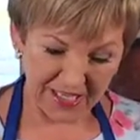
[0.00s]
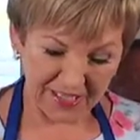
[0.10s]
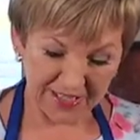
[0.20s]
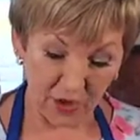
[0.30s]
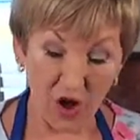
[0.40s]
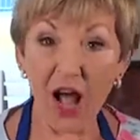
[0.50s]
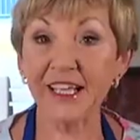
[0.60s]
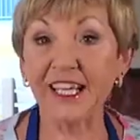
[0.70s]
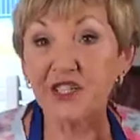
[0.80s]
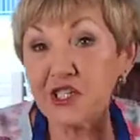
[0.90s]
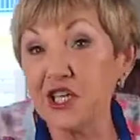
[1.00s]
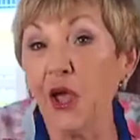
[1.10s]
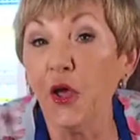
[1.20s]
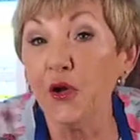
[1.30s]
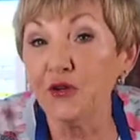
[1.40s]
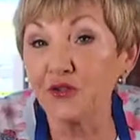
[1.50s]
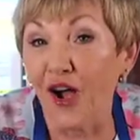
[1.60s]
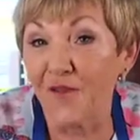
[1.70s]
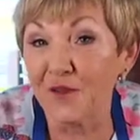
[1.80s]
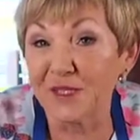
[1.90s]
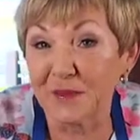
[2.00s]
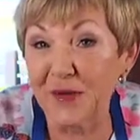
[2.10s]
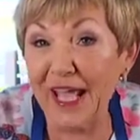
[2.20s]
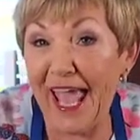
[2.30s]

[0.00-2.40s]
So I get two trifles in my